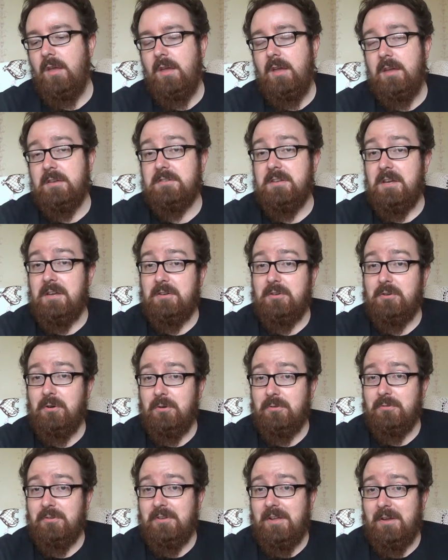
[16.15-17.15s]
it's getting
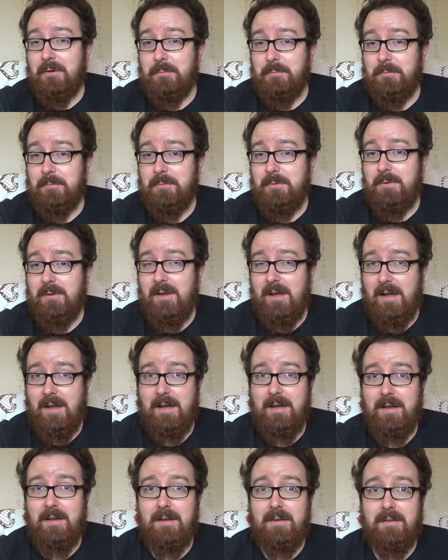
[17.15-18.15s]
colder now
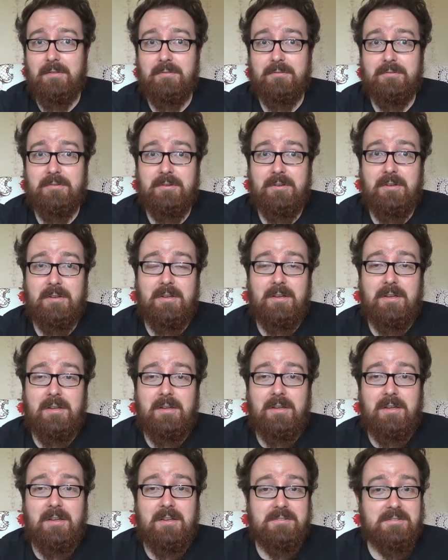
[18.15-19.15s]
and
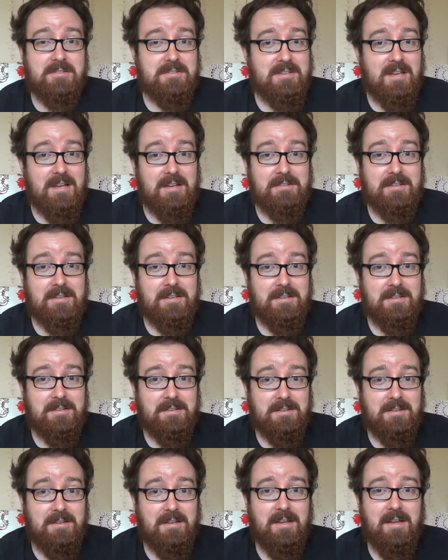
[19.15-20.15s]
it's a Saturday
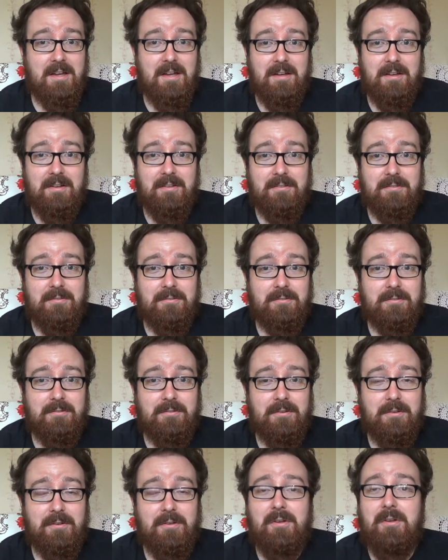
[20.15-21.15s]
and
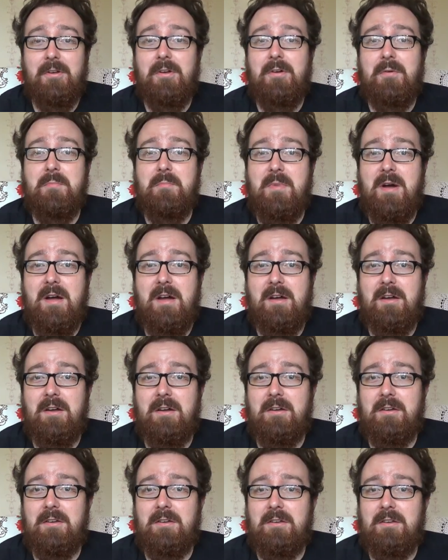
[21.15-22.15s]

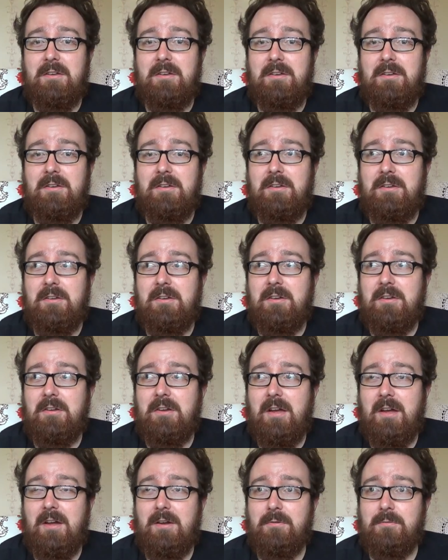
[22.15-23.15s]
my
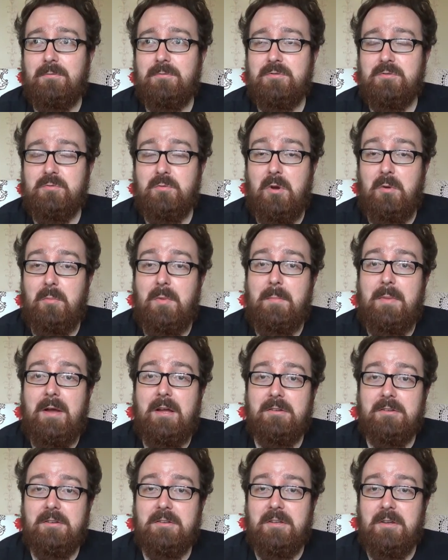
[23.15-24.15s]
house, well, my
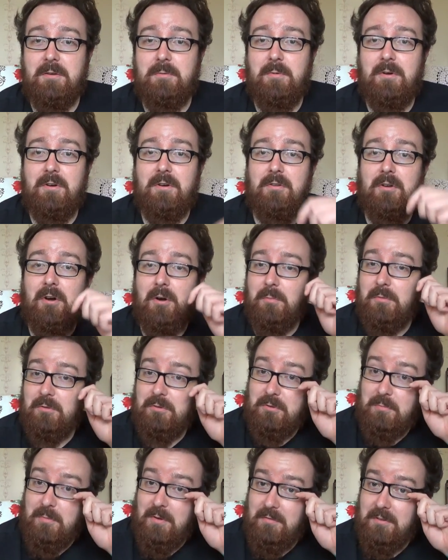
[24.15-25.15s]
balcony where I normally
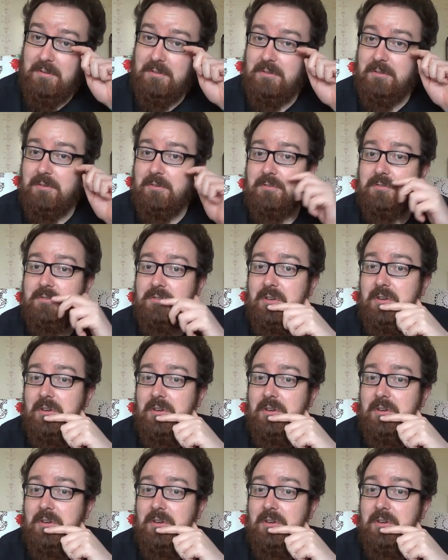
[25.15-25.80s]
do my videos